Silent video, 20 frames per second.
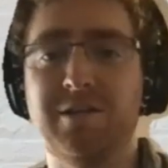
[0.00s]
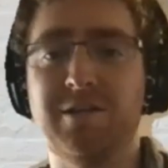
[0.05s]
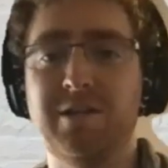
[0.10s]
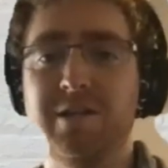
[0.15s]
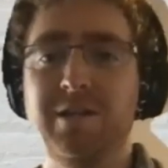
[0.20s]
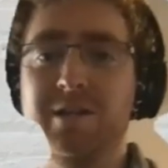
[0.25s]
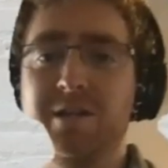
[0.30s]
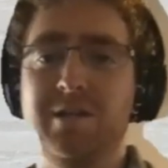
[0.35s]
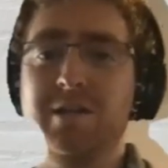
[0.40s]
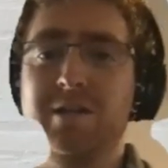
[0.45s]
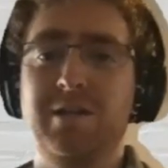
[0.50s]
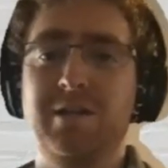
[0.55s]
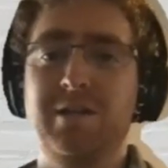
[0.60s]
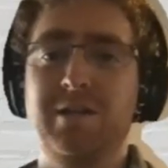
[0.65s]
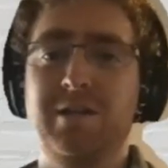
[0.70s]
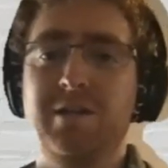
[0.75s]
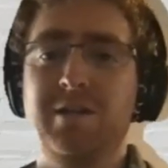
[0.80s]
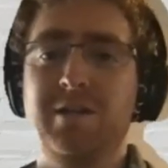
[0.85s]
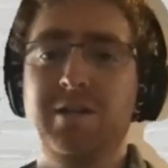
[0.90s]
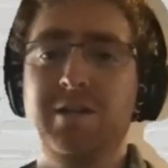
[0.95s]
This is my
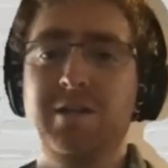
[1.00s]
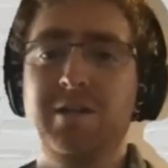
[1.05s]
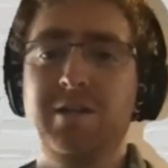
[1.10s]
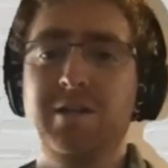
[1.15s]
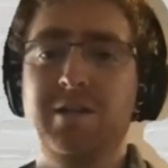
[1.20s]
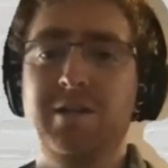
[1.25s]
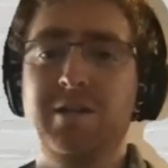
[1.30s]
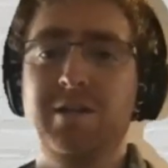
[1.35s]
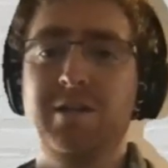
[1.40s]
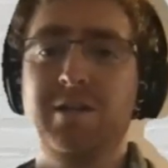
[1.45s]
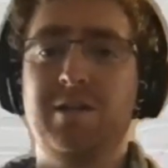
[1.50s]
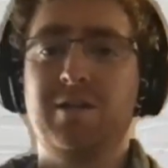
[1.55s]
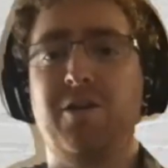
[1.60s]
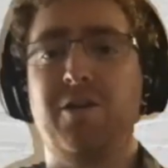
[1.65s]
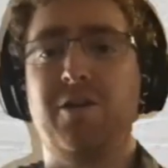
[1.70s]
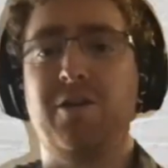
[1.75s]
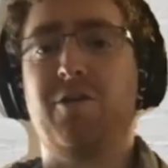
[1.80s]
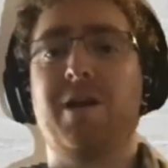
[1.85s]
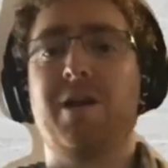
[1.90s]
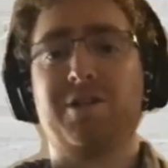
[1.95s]
presentation.
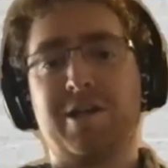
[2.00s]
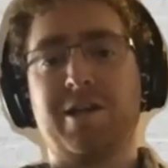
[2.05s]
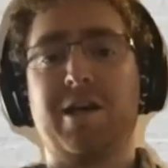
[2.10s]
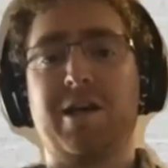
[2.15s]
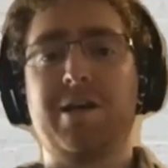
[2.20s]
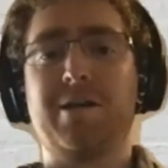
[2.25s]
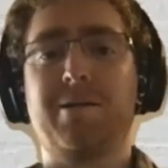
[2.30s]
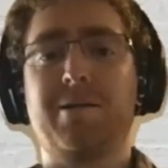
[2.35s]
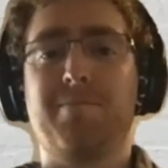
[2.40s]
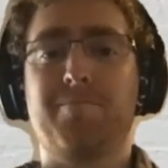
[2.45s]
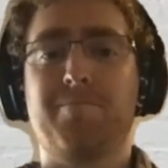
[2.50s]
So